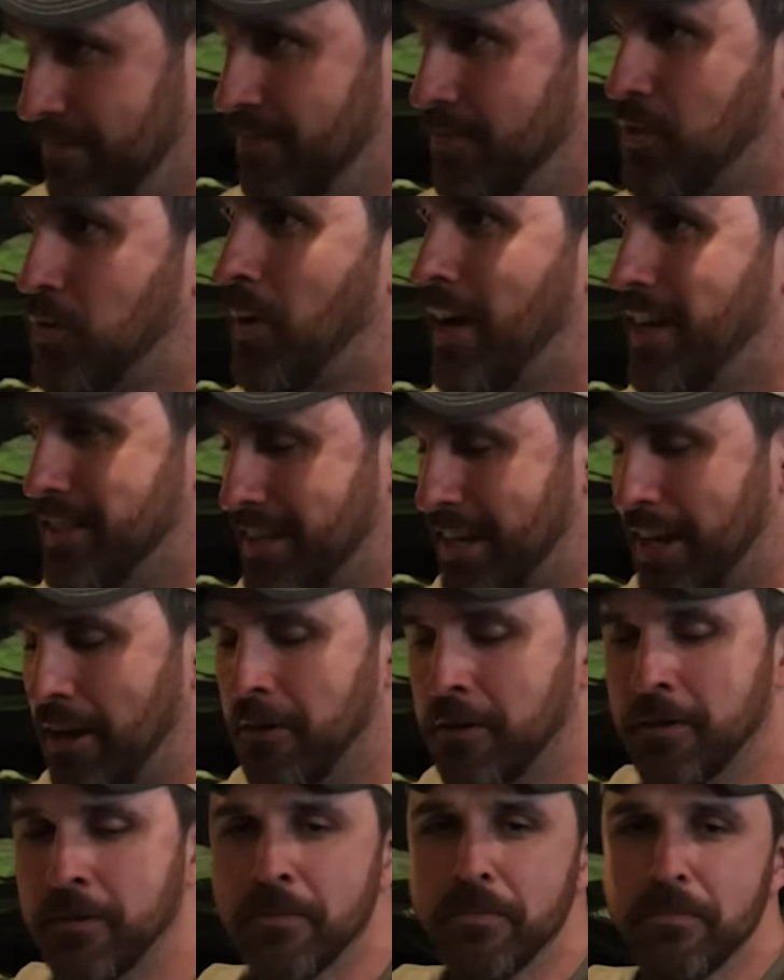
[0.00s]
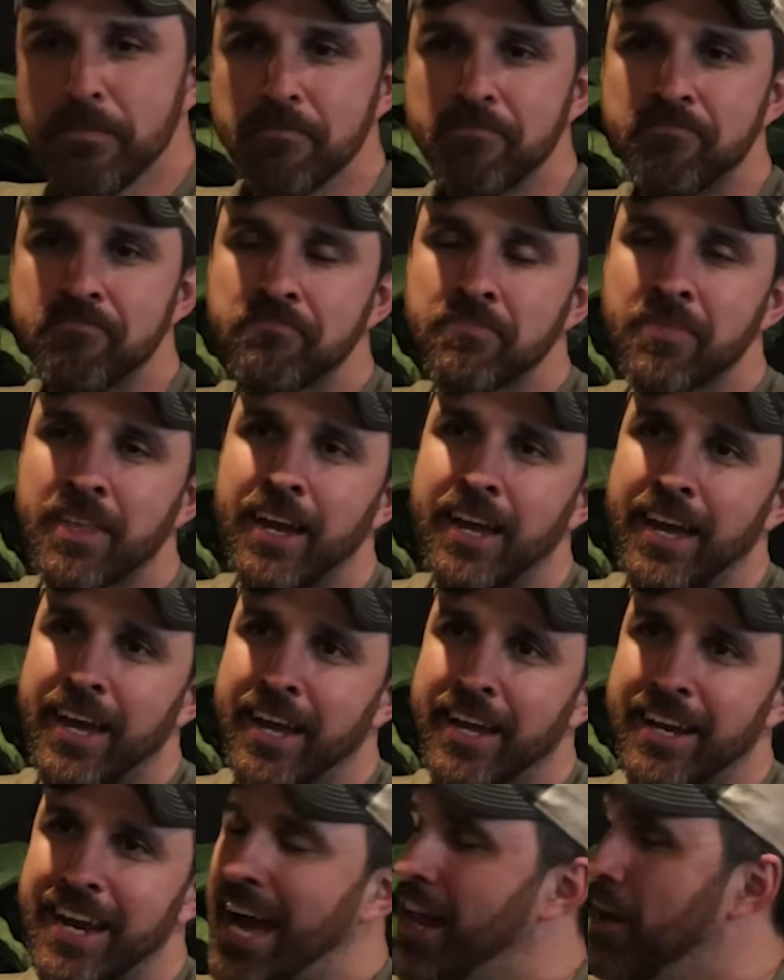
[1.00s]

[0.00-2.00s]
oh, yeah. twice now. Broken Skull, yeah. And